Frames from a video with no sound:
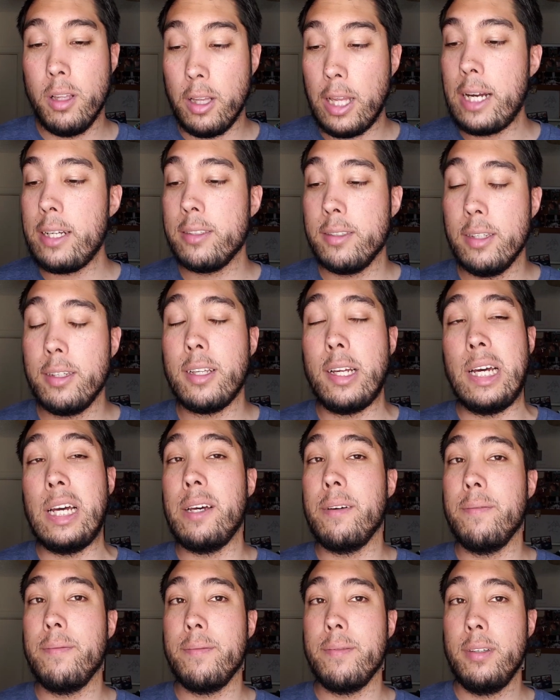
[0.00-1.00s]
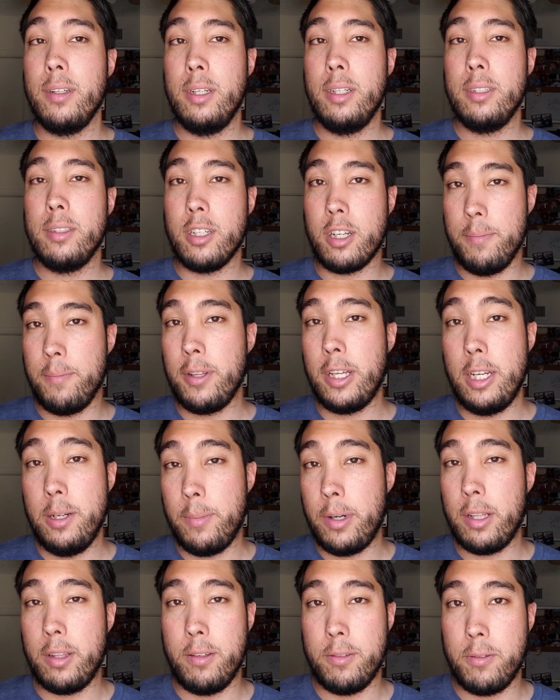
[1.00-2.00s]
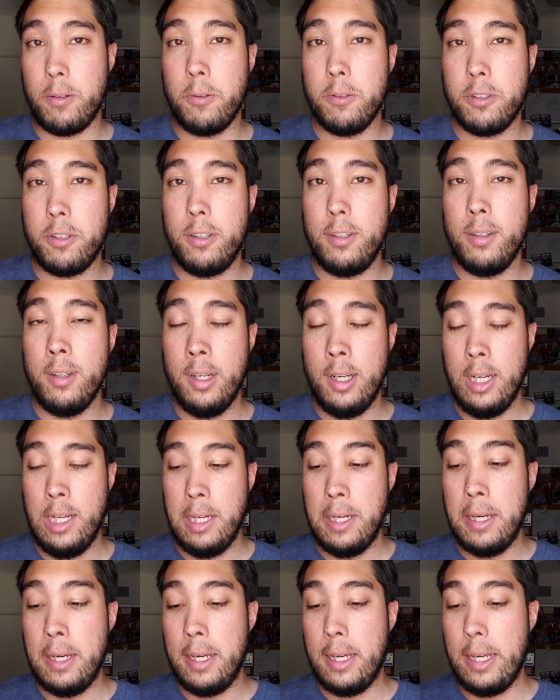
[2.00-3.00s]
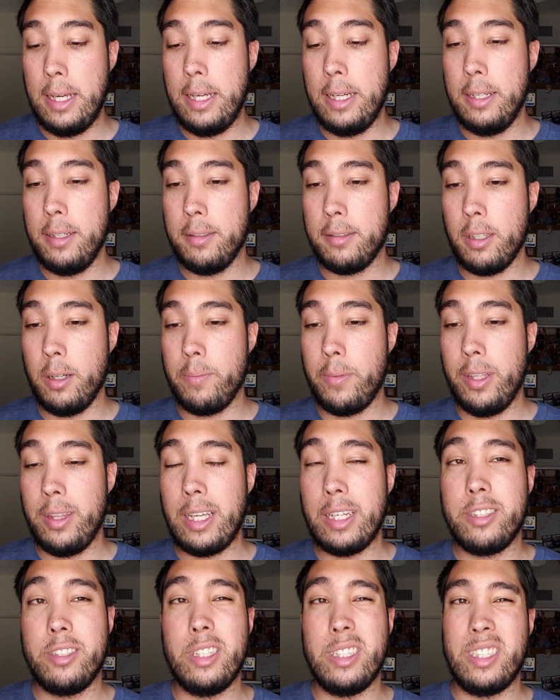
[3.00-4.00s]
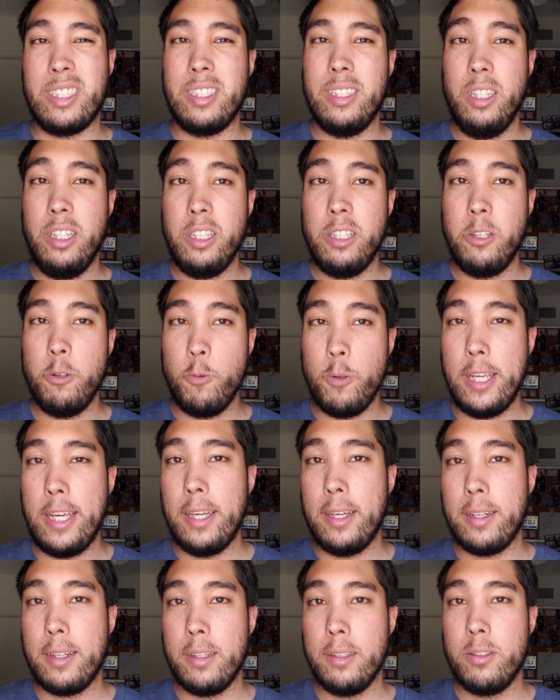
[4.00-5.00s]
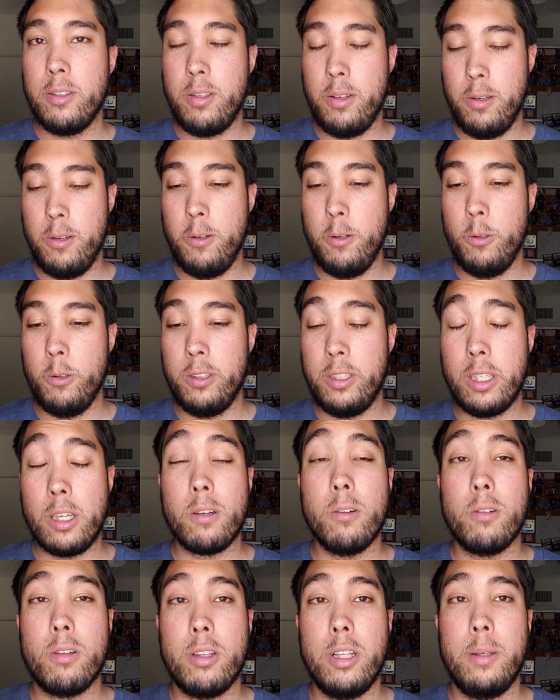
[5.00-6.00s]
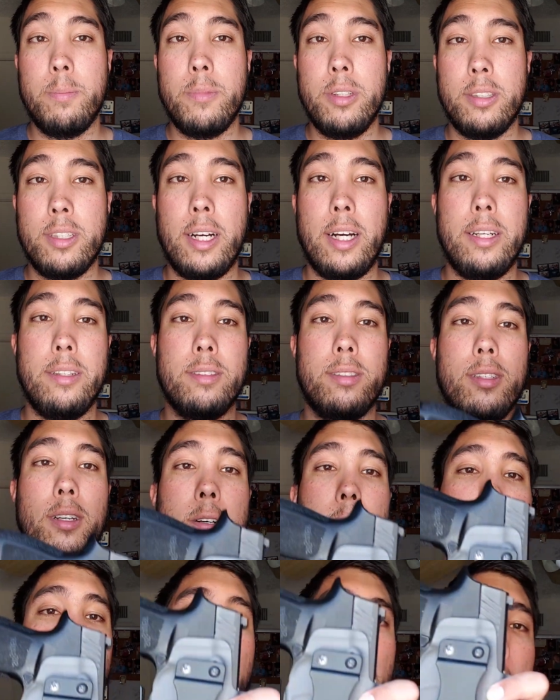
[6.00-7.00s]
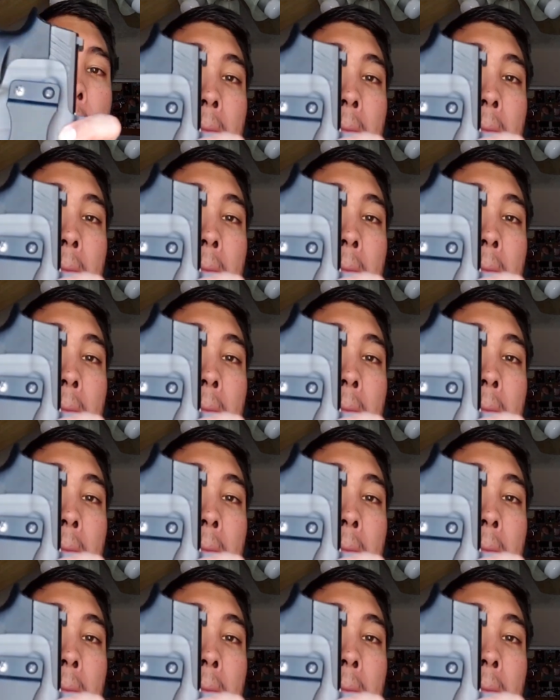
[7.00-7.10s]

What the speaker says: last thing I have to complain about this holster is something that's just unique to single clip design. So,